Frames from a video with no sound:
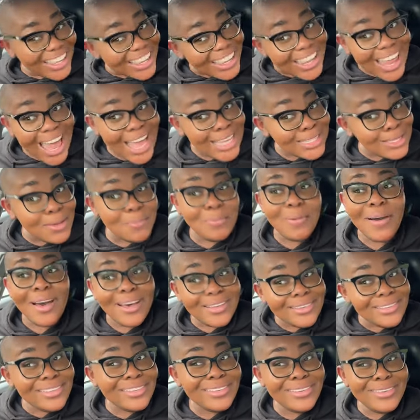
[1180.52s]
Last
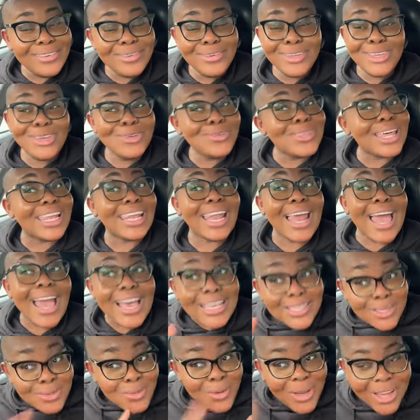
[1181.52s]
apostle? You the
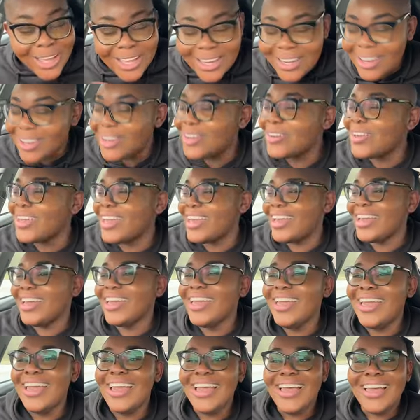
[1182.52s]
last one?
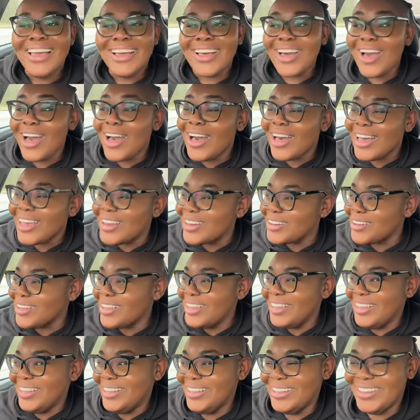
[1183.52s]
Okay. God,
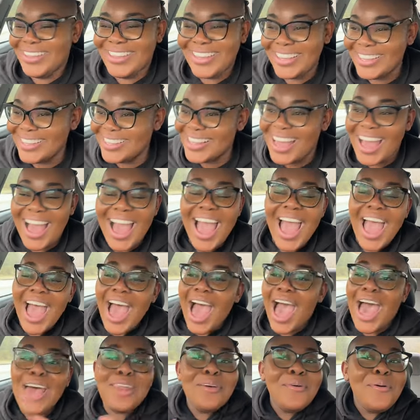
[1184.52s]
because I,
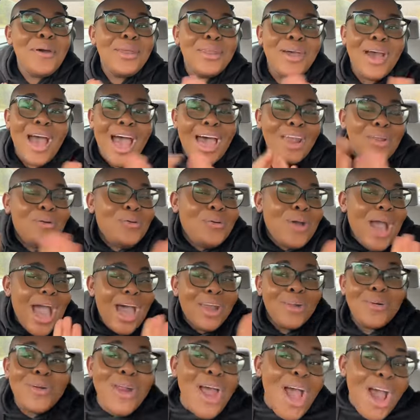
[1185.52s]
I don't want to, I
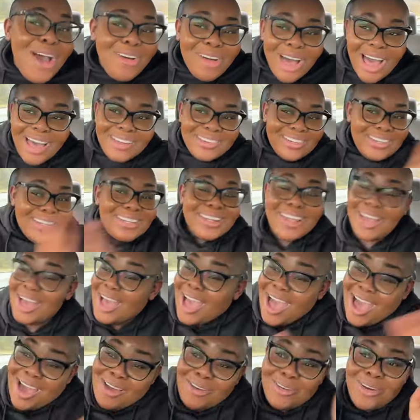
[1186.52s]
don't, I don't know. I,
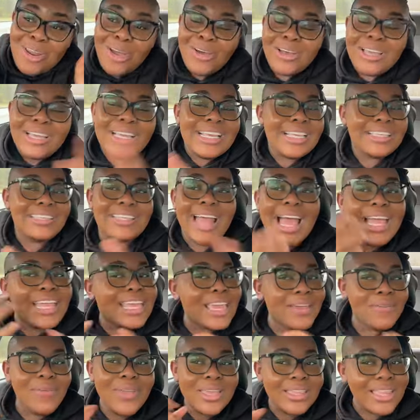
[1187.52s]
I don't know. It's
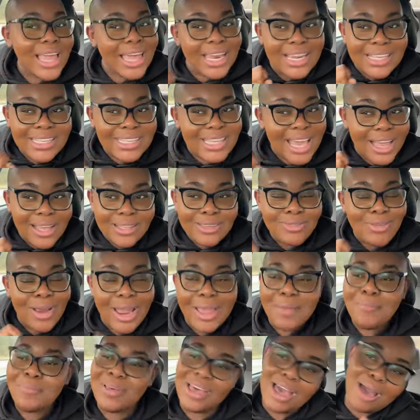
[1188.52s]
not giving that it sounds
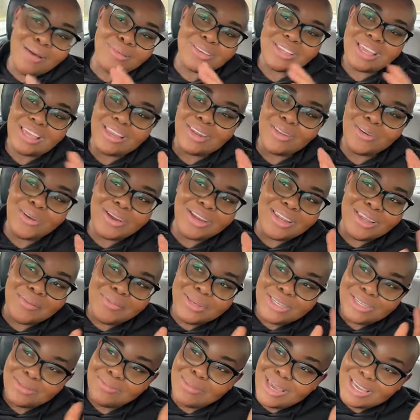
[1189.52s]
right, but I was like, Lord,
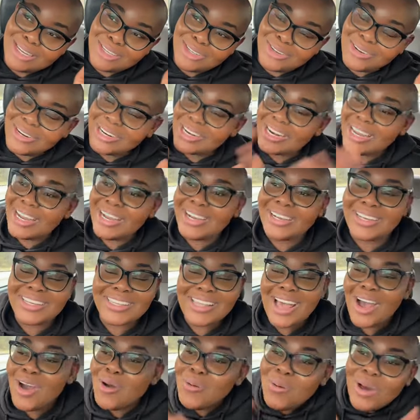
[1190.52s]
let me just make sure now
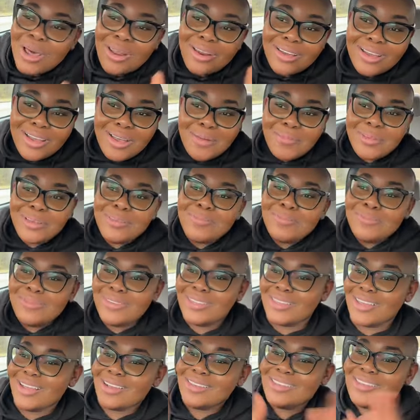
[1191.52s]
because I don't want to come
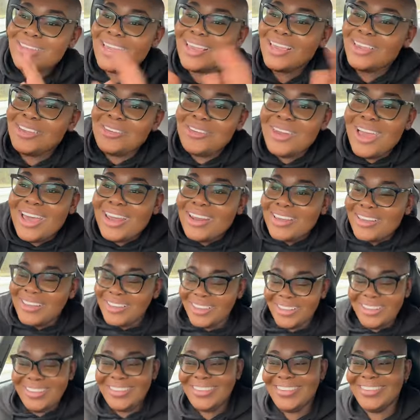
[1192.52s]
and start saying you not
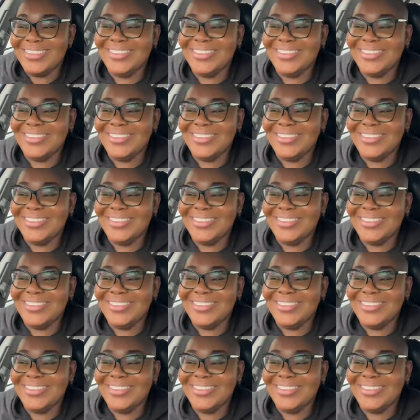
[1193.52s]
a...